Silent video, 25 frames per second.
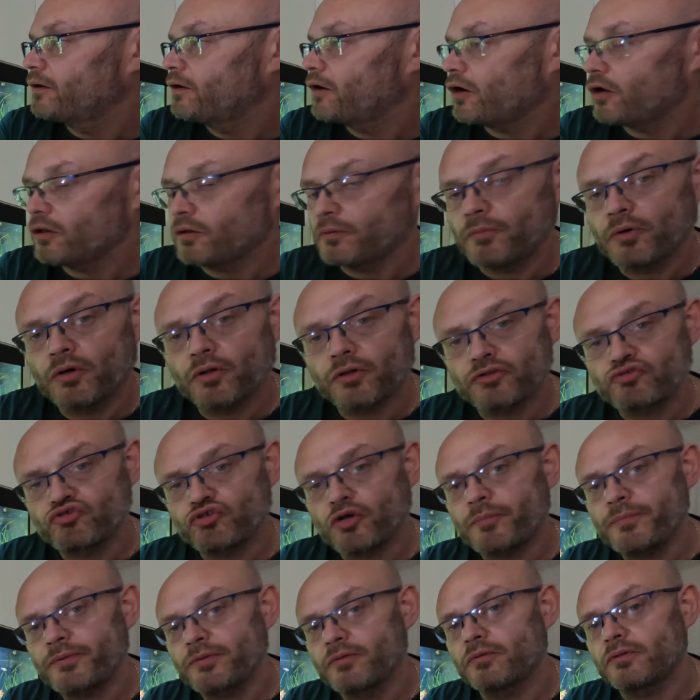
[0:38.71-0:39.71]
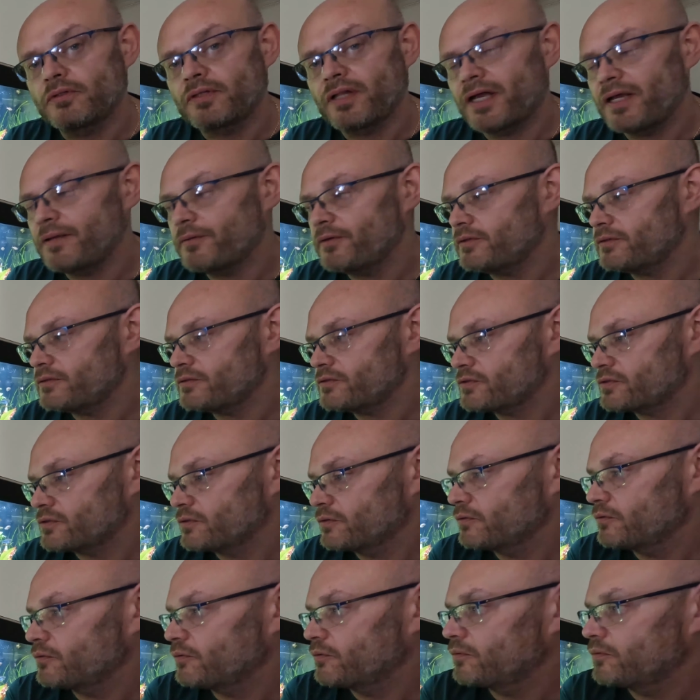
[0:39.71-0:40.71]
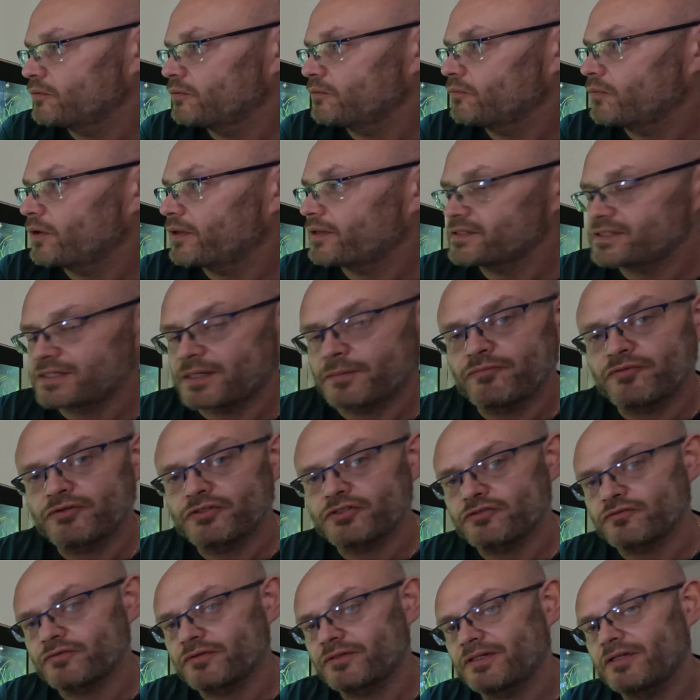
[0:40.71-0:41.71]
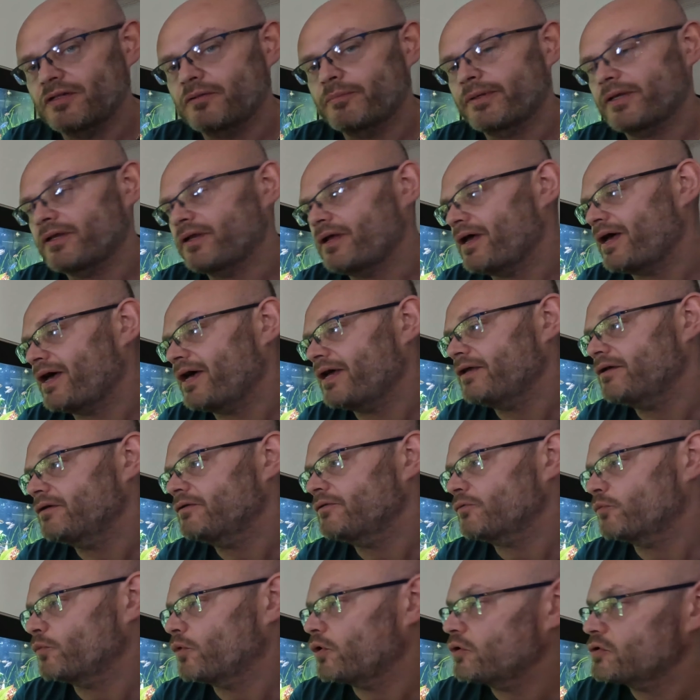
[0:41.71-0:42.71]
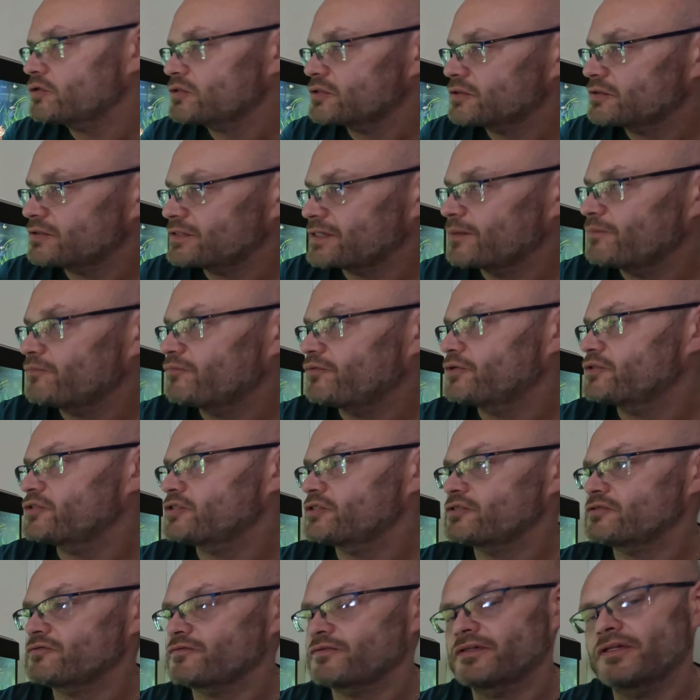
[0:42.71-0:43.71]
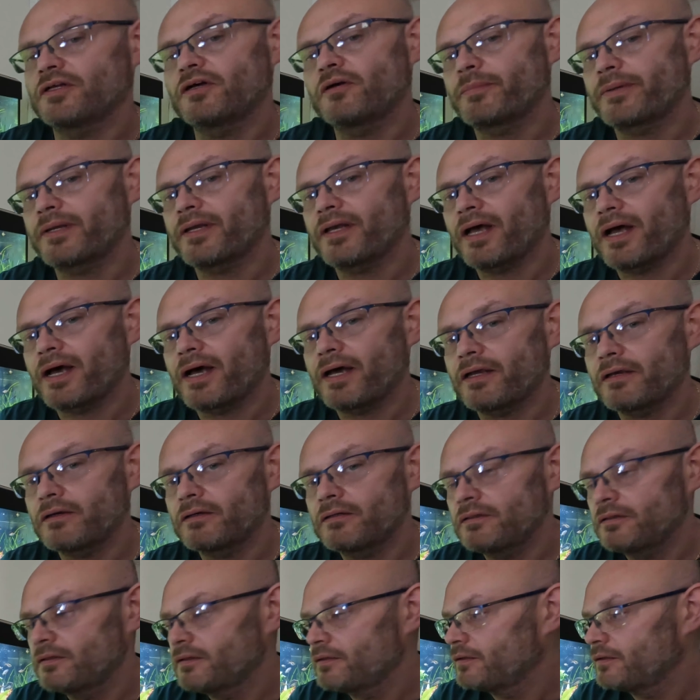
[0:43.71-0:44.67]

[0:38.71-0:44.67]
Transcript: all more the tropical climates where the temperatures are a little bit higher, the water temperatures are a little bit higher.